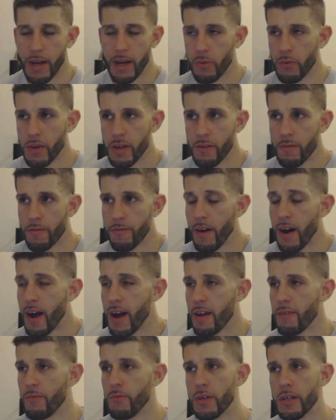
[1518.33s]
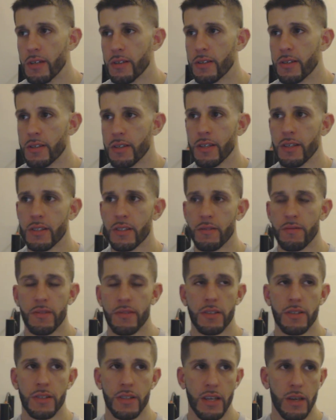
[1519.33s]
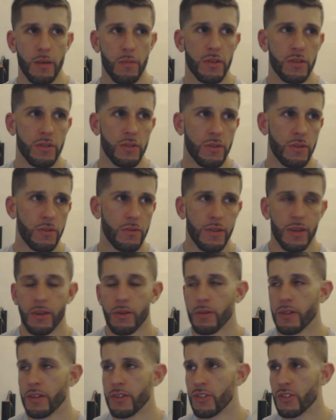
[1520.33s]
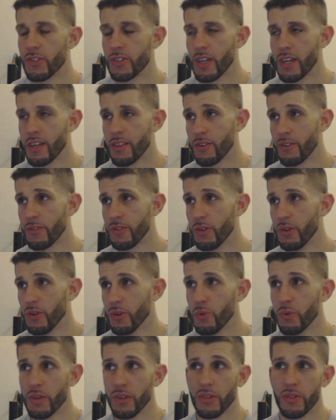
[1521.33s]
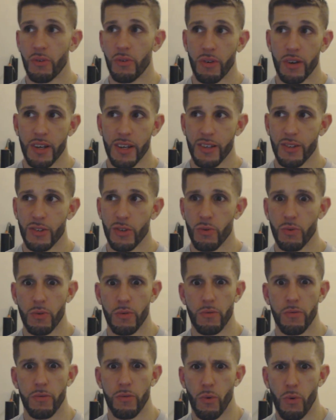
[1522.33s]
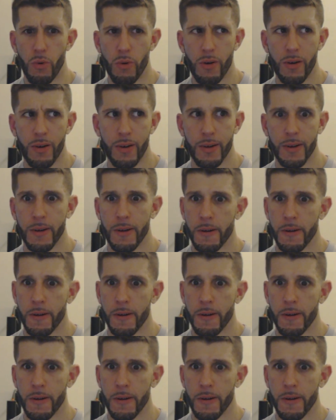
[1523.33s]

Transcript: by week 5, week 6, if this team is, you know, let's just say they're 2-3, 2-4, you